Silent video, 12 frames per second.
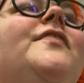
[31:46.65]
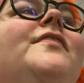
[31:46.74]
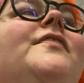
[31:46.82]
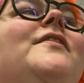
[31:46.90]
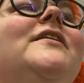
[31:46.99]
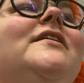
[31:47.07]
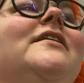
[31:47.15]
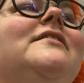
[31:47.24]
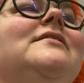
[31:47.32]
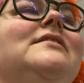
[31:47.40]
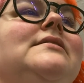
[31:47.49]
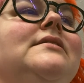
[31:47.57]
the
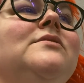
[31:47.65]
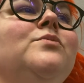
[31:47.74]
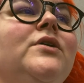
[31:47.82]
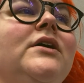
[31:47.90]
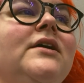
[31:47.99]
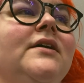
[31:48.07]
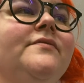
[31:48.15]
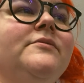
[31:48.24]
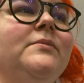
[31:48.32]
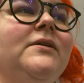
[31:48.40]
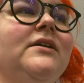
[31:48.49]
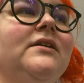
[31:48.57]
this is what gives
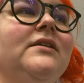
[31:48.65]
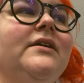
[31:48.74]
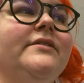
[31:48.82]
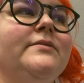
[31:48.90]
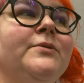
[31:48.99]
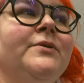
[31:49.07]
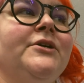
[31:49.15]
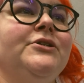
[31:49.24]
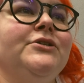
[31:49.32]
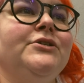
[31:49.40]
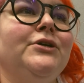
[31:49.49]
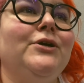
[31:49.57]
me the
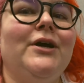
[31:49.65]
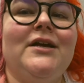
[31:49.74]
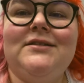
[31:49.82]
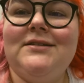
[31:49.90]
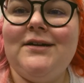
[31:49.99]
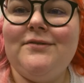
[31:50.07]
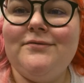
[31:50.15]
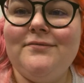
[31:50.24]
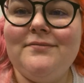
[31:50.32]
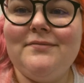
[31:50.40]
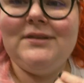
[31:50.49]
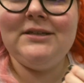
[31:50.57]
inspiration to create stuff.
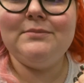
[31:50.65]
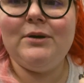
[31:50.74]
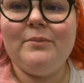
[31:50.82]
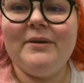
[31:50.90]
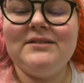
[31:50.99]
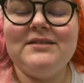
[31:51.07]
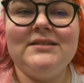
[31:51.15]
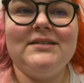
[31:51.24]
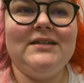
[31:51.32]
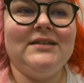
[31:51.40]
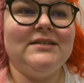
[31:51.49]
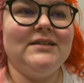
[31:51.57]
These moments, this
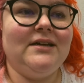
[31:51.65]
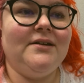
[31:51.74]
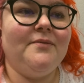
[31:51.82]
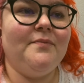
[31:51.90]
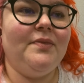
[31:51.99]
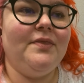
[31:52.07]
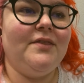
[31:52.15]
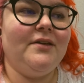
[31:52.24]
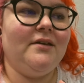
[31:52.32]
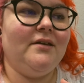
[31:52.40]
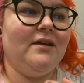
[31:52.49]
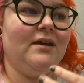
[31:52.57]
D&D,
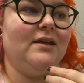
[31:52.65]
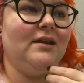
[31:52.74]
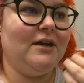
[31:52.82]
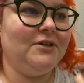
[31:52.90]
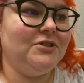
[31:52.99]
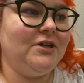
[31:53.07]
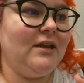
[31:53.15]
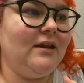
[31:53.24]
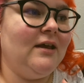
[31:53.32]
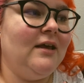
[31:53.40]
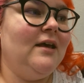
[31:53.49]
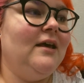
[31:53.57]
the
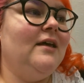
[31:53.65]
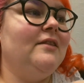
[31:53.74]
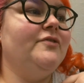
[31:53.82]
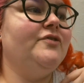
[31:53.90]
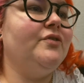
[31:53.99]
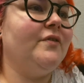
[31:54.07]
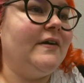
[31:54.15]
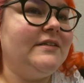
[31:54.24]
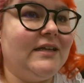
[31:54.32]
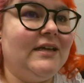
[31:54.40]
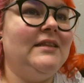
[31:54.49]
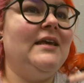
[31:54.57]
connection, the
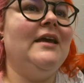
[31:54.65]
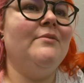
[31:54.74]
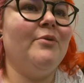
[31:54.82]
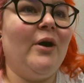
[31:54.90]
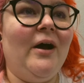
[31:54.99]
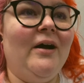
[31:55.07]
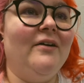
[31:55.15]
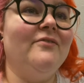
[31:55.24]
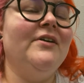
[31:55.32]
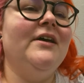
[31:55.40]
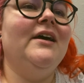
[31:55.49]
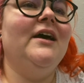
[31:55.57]
storytelling, the improv,
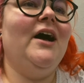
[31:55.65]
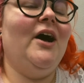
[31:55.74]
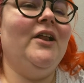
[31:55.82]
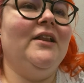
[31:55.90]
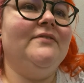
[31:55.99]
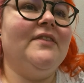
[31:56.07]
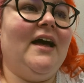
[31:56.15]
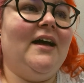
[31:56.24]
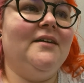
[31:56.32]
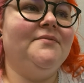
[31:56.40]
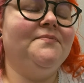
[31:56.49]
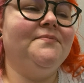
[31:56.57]
all of
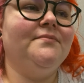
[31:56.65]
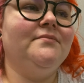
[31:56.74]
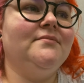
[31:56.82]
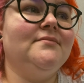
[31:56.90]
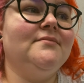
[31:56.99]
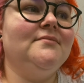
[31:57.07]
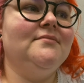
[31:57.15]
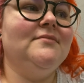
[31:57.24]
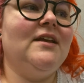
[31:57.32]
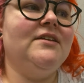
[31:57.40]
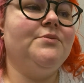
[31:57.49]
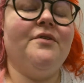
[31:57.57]
that
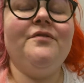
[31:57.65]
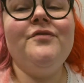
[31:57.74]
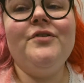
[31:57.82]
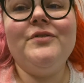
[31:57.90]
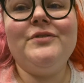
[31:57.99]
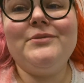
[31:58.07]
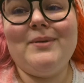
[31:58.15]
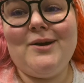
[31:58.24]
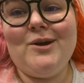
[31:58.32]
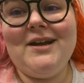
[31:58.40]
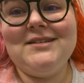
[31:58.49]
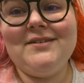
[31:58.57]
is what fuels my
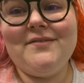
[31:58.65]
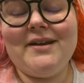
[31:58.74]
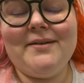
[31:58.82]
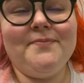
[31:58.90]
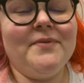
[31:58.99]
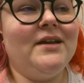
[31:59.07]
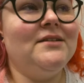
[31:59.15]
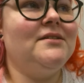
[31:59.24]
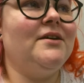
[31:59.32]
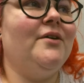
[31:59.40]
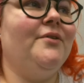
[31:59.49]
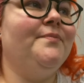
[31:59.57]
creativity. And
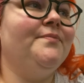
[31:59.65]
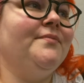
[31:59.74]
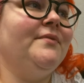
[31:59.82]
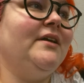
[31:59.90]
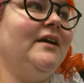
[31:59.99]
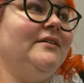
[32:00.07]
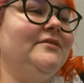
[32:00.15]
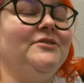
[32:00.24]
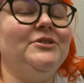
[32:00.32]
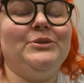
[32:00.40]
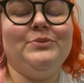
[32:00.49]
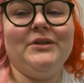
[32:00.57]
so, yeah, this
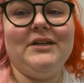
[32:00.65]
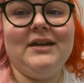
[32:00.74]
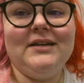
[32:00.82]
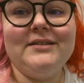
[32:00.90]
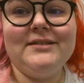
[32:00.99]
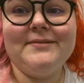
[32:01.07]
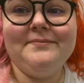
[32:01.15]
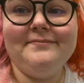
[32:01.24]
is really nice.